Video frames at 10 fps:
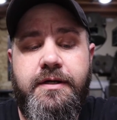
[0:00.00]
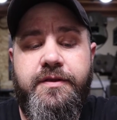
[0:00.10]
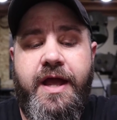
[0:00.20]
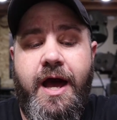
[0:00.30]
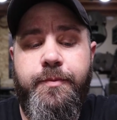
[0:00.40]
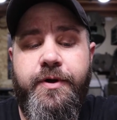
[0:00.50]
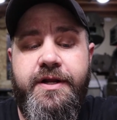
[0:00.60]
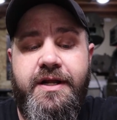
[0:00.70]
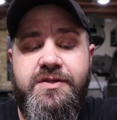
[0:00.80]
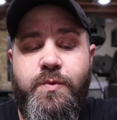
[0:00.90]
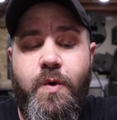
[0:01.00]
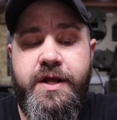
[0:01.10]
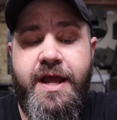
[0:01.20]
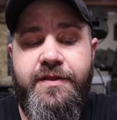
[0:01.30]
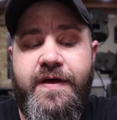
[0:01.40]
They operated on
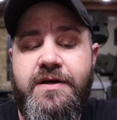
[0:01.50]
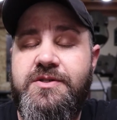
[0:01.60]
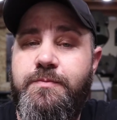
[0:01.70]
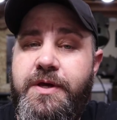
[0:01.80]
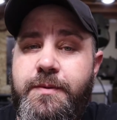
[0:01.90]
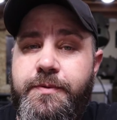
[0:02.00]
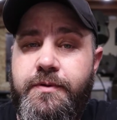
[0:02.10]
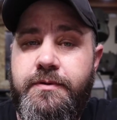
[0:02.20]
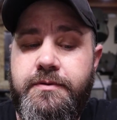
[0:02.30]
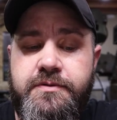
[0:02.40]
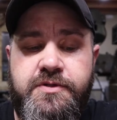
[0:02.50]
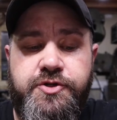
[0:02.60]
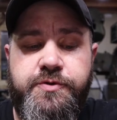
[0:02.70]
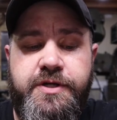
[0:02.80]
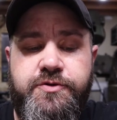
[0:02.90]
28,000 people to
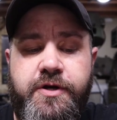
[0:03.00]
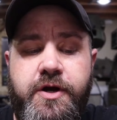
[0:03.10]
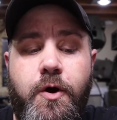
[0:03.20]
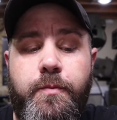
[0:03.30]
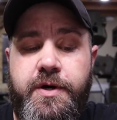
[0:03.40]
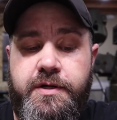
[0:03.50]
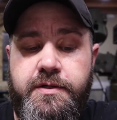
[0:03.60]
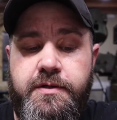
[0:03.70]
treat trachoma.